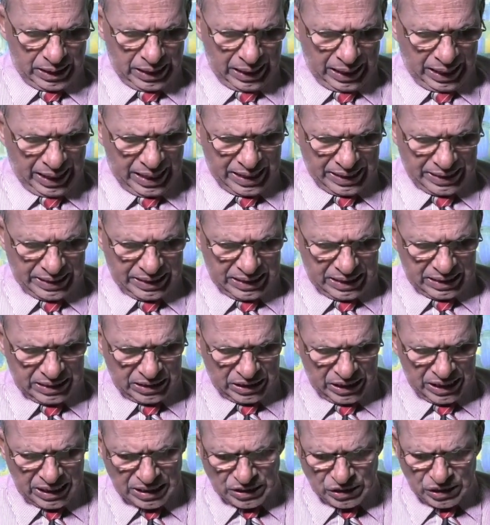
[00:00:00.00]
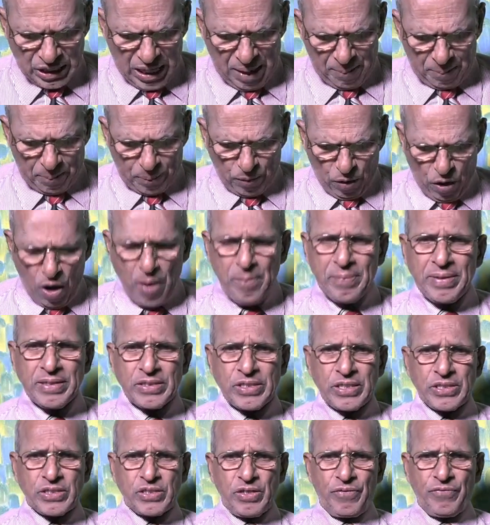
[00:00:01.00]
And these are
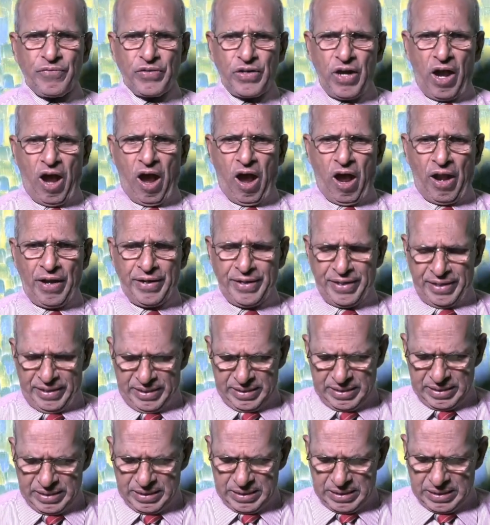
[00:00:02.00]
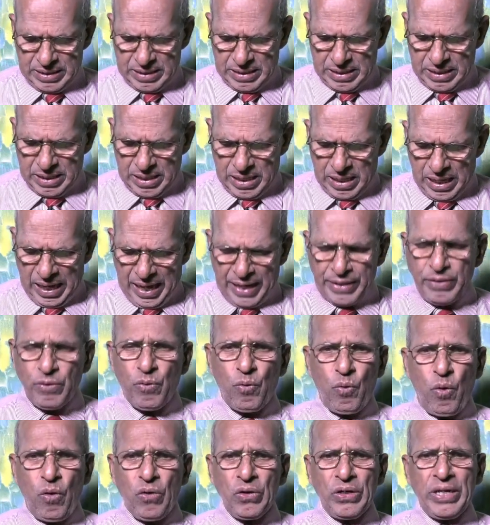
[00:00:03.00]
promises of God, and
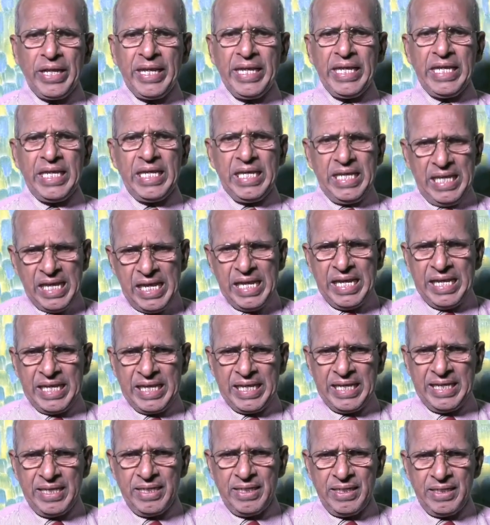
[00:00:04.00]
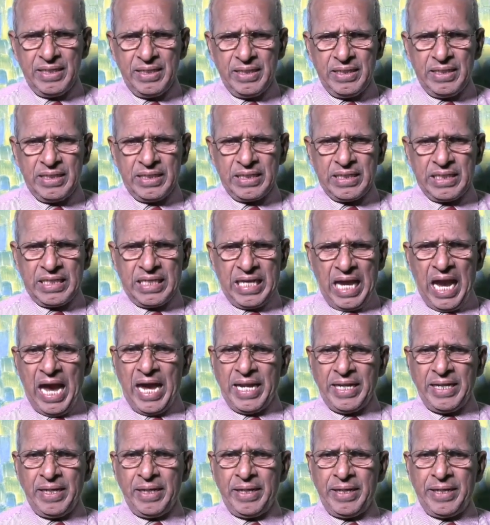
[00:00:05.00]
only he
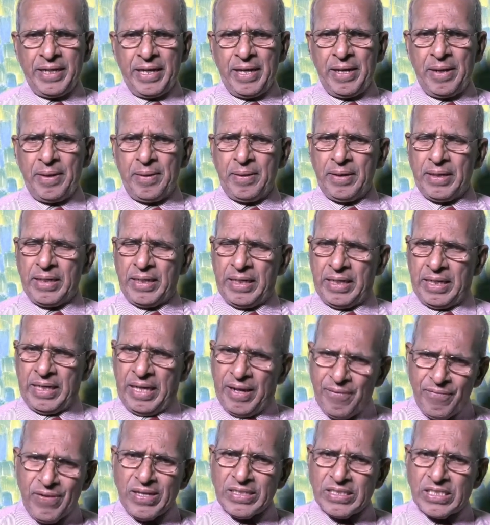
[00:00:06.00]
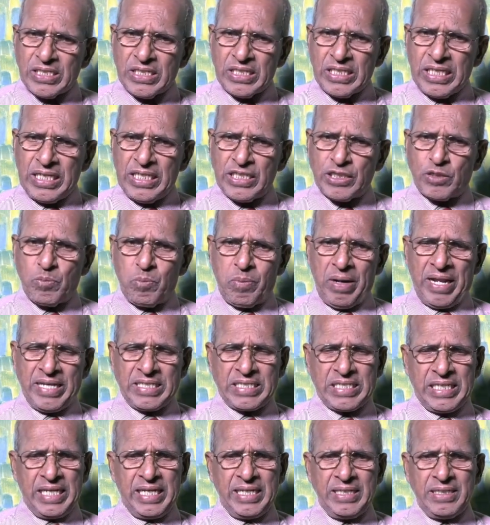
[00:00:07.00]
can give us these
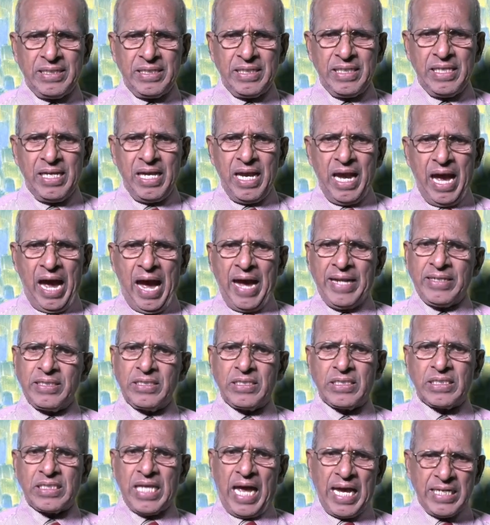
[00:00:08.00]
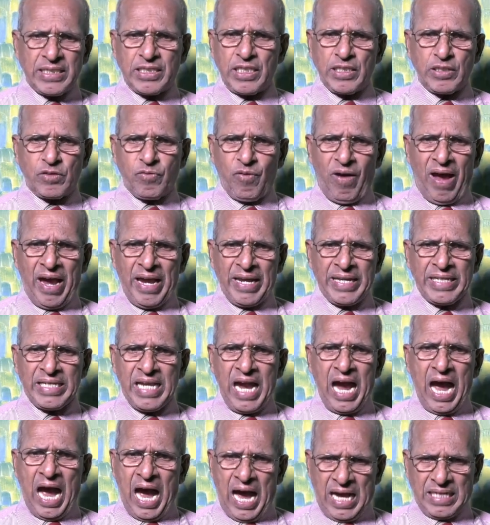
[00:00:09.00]
blessings and satisfy
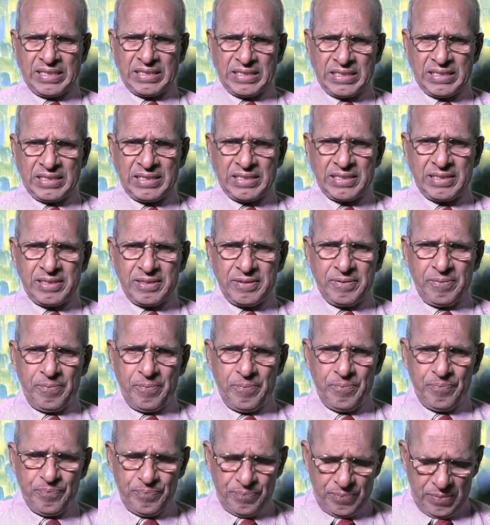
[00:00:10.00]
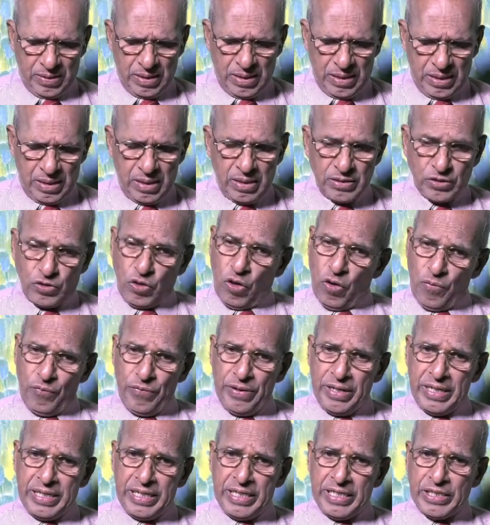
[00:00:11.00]
us. So
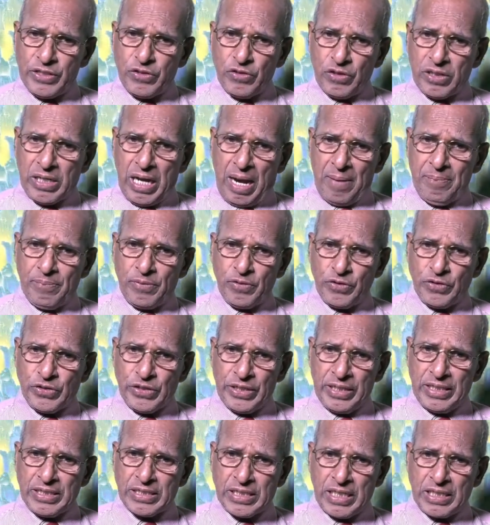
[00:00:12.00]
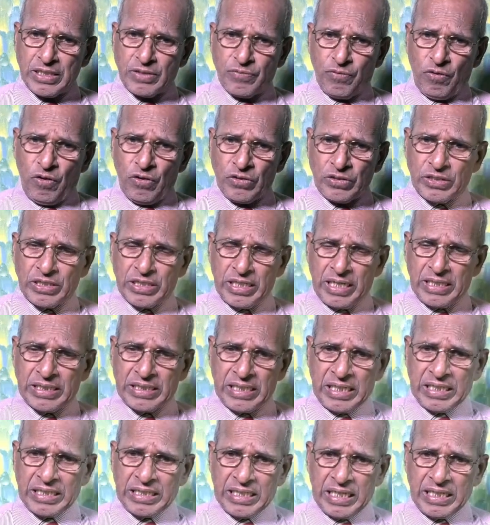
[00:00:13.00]
we need to come to Jesus for
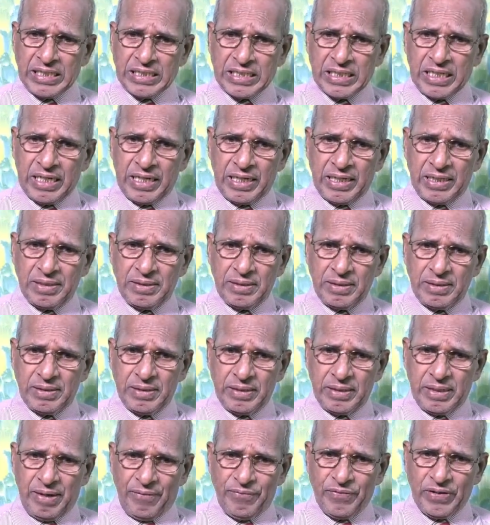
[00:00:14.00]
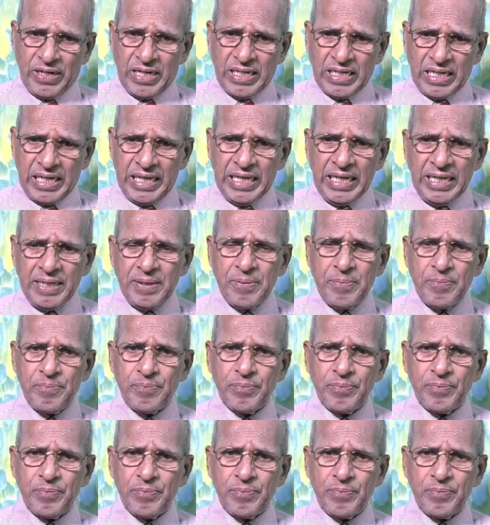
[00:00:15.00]
certain things, definitely.